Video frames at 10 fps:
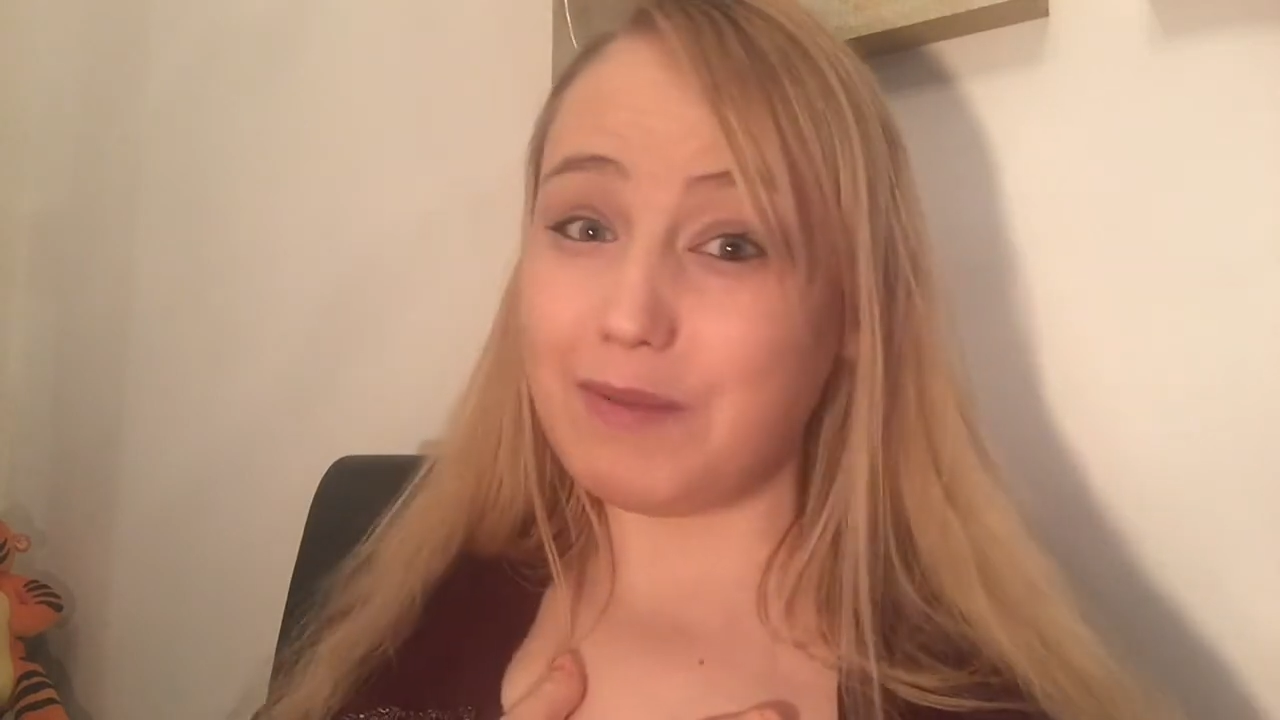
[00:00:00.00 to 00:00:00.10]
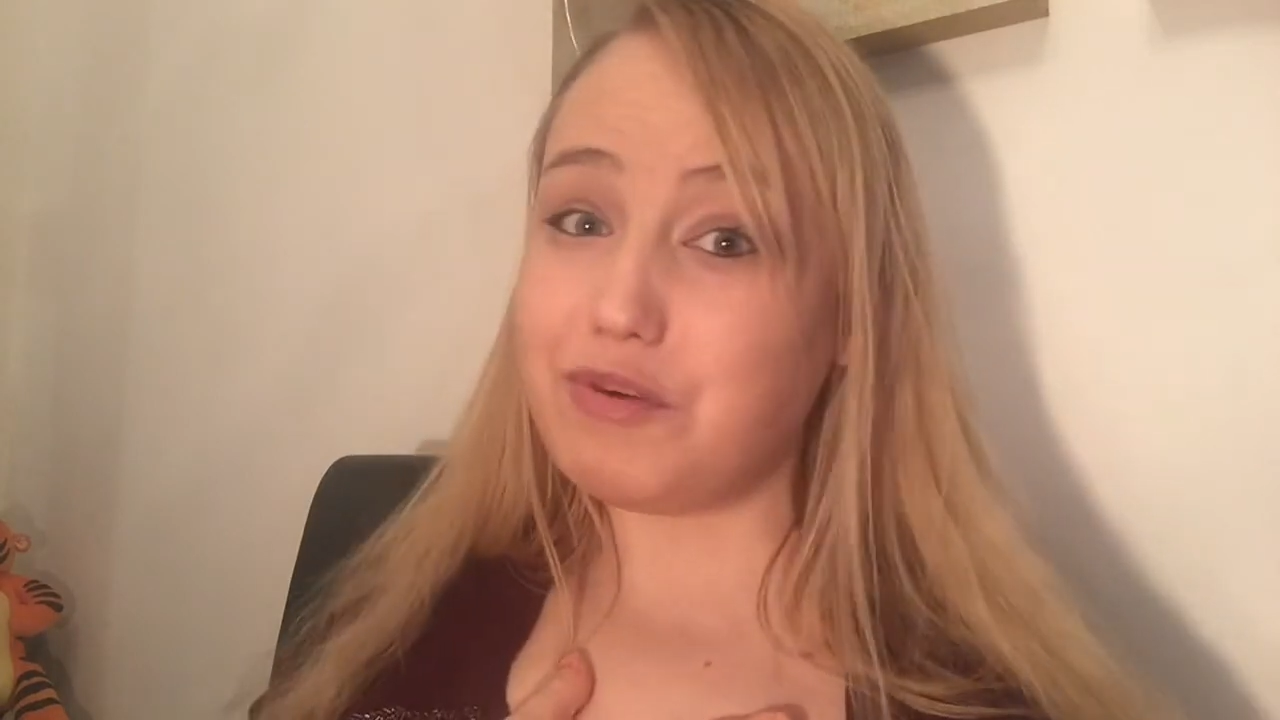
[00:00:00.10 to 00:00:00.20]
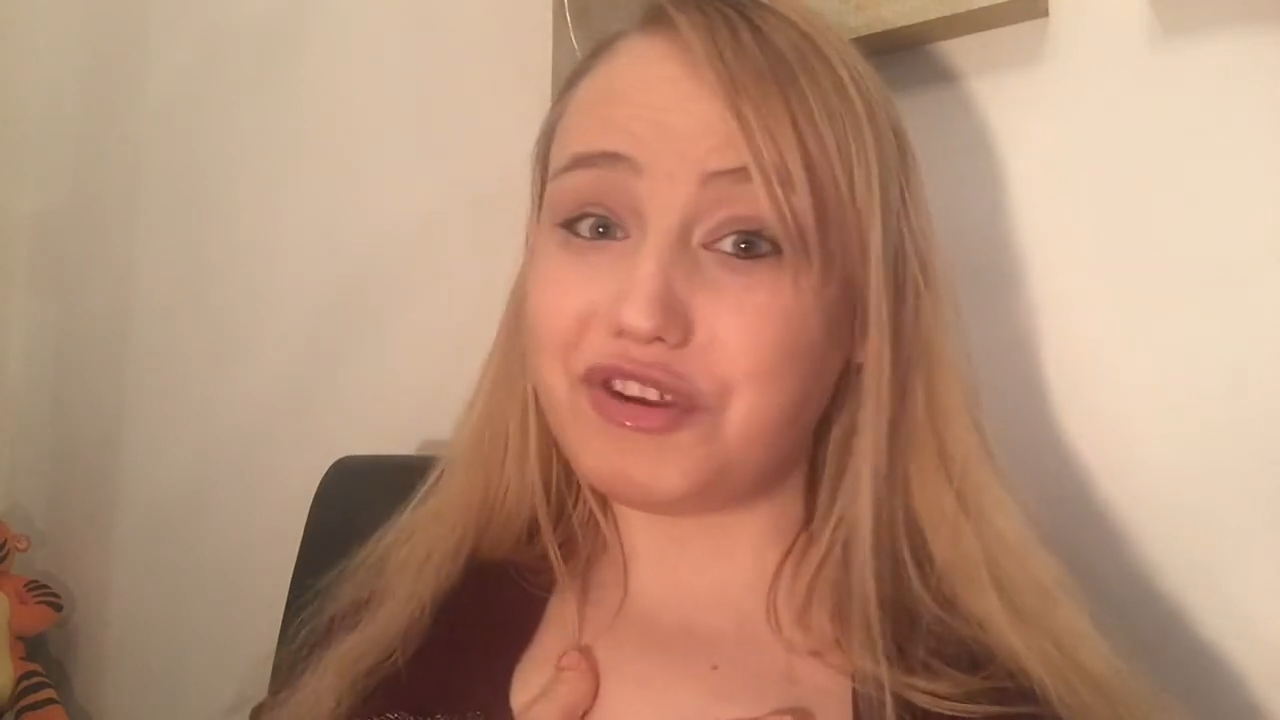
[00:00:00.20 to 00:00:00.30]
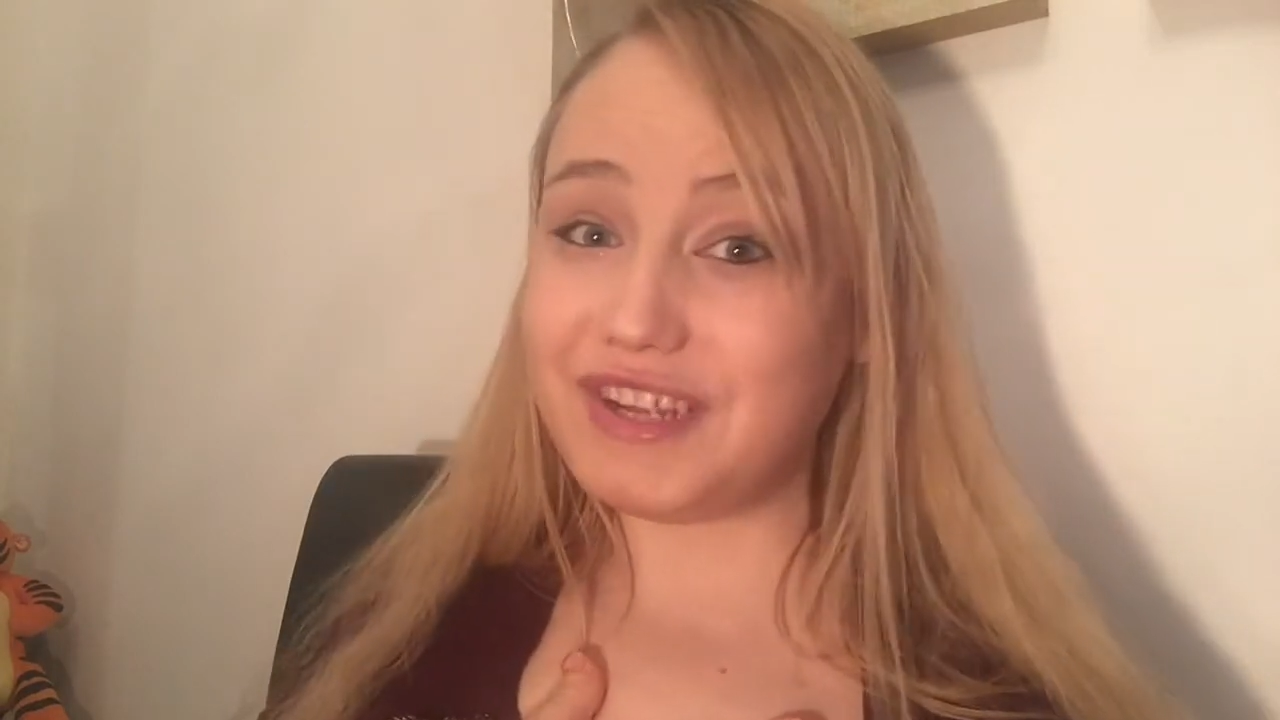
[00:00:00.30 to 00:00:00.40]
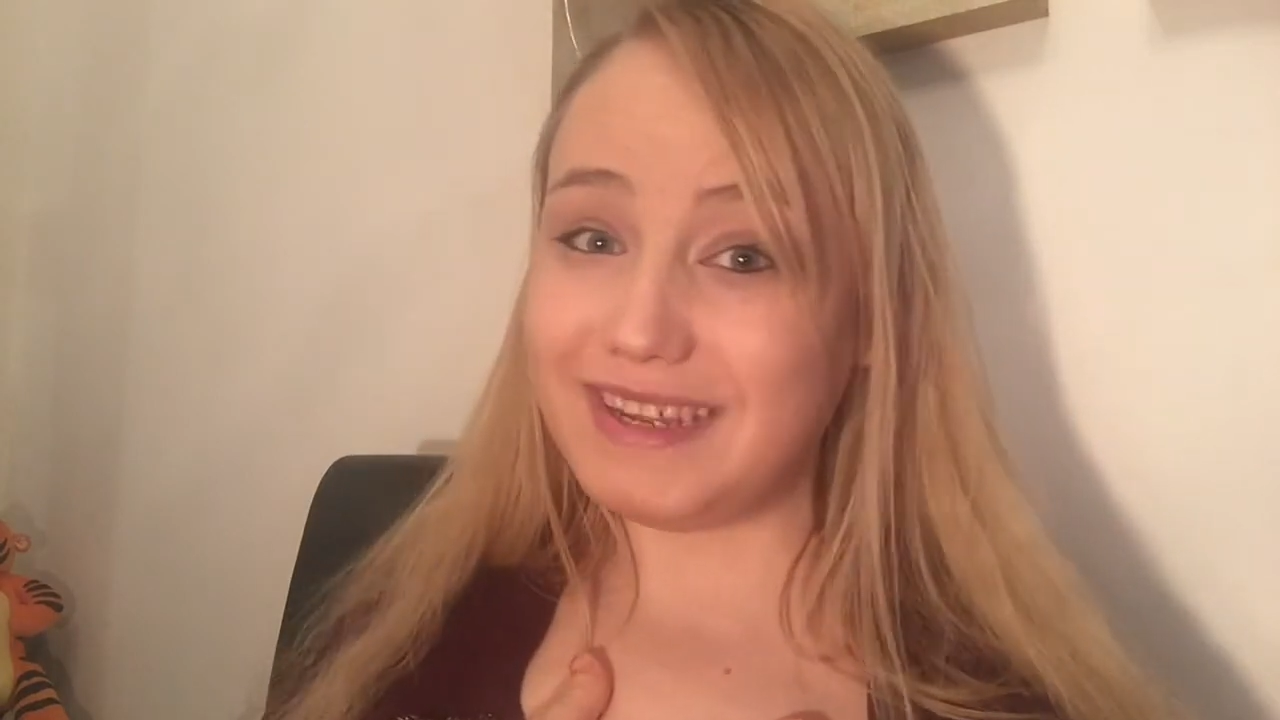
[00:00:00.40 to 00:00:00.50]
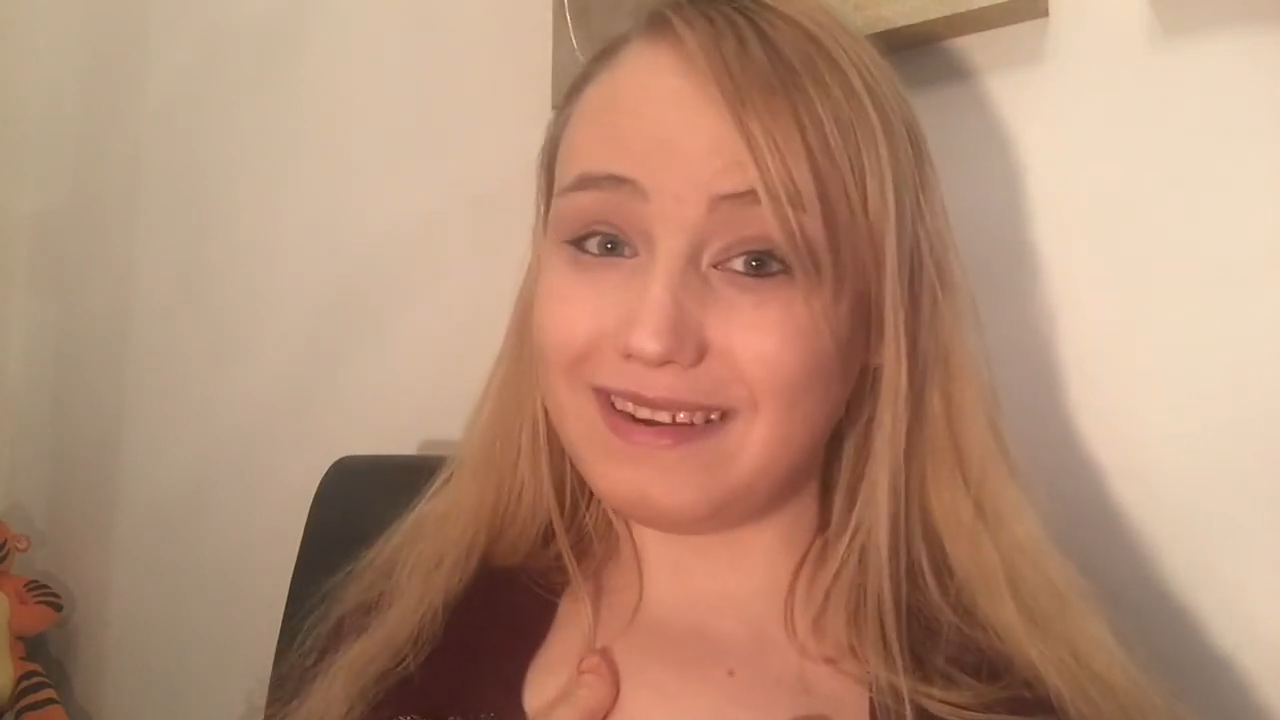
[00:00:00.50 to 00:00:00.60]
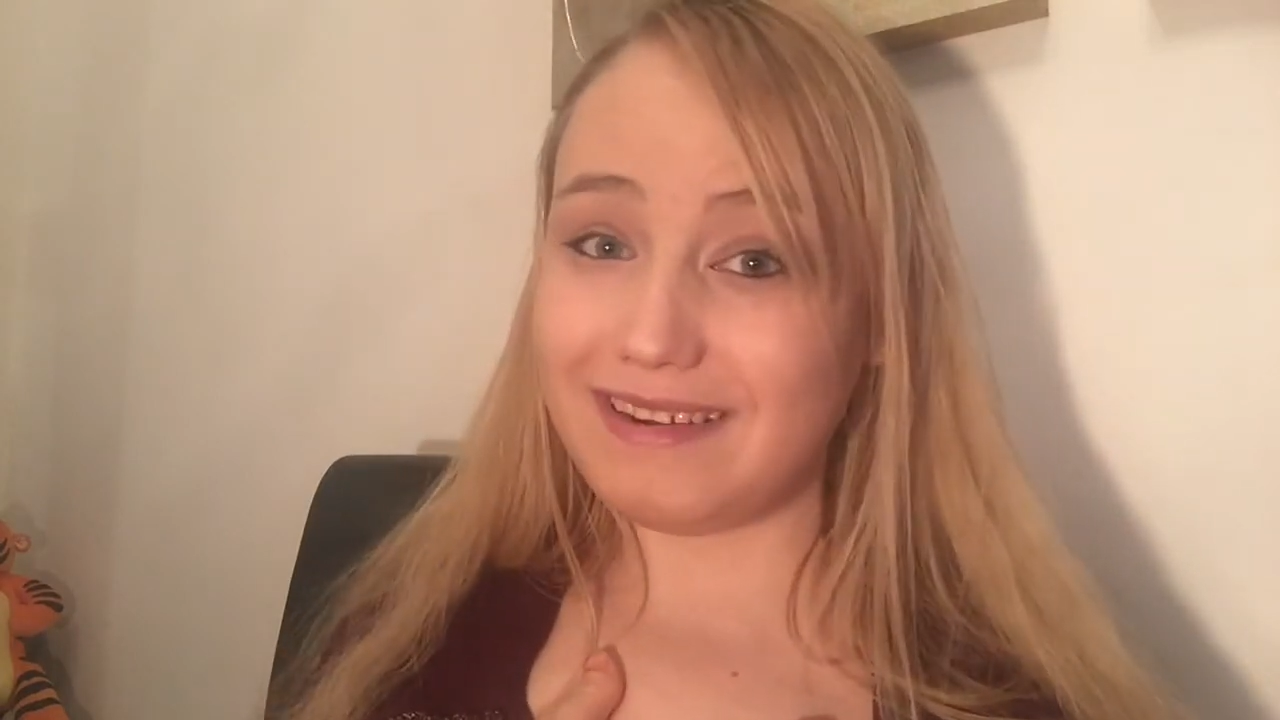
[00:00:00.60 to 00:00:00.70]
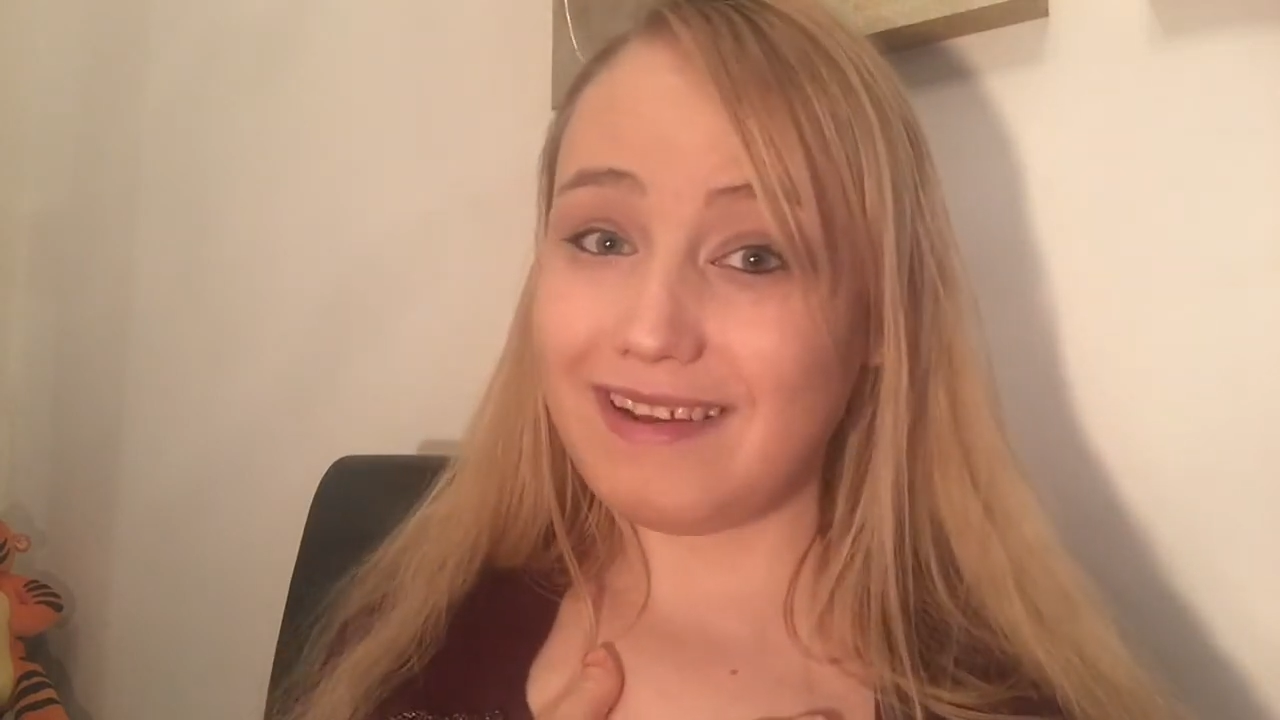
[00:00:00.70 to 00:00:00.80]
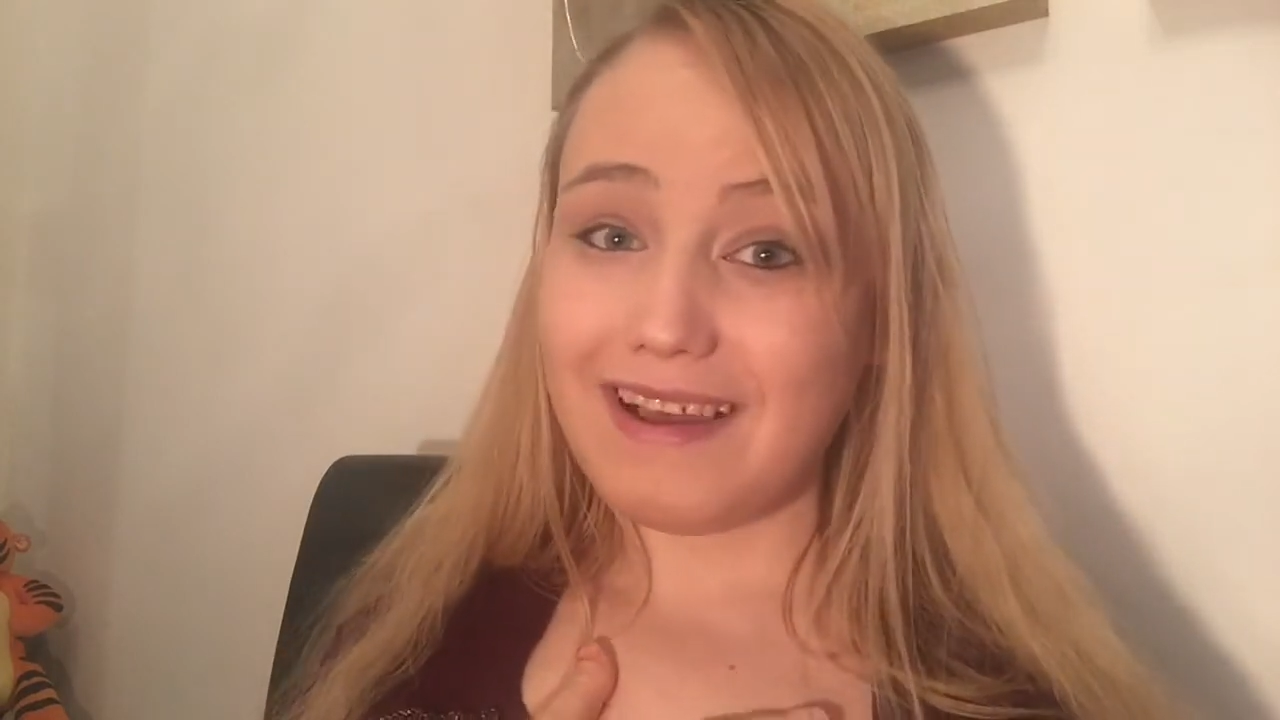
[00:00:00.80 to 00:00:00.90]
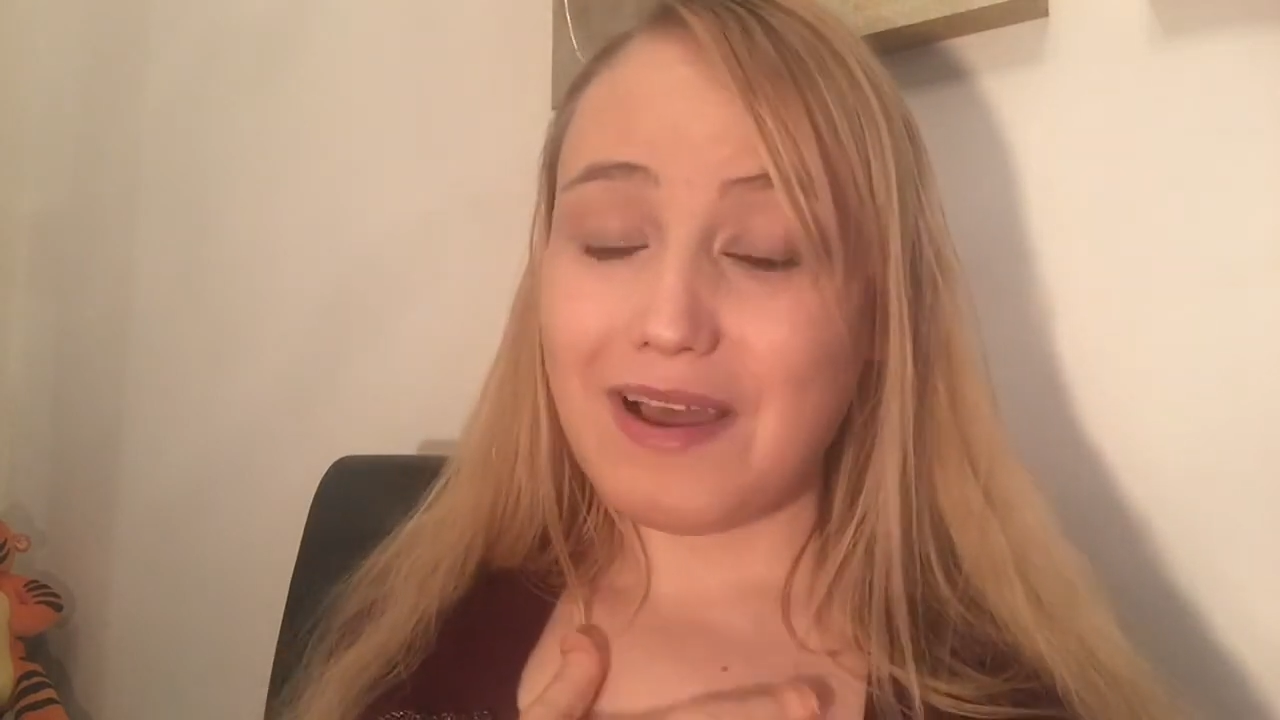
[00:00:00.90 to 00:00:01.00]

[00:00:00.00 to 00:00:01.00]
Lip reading: machine,